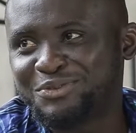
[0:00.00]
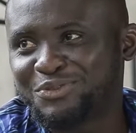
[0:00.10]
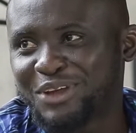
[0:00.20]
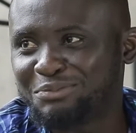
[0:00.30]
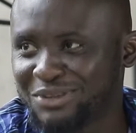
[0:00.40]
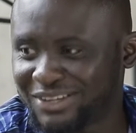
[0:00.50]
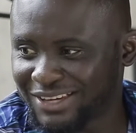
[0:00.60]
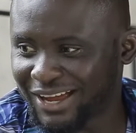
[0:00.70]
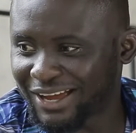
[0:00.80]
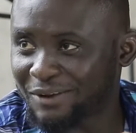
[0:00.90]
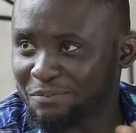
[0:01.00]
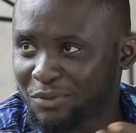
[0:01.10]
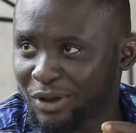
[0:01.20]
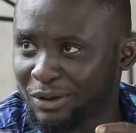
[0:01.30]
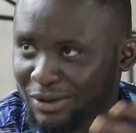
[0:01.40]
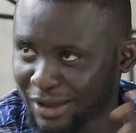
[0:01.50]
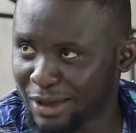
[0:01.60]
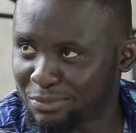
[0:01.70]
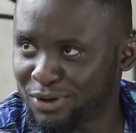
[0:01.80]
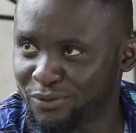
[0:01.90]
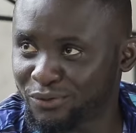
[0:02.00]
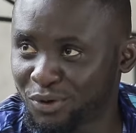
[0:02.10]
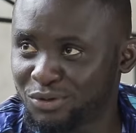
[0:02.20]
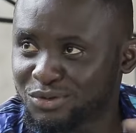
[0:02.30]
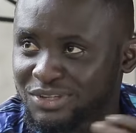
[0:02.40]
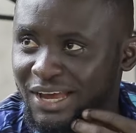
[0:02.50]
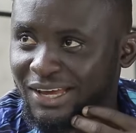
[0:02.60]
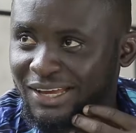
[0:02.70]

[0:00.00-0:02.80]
You've kept me in the dark. I believe you've gone to see her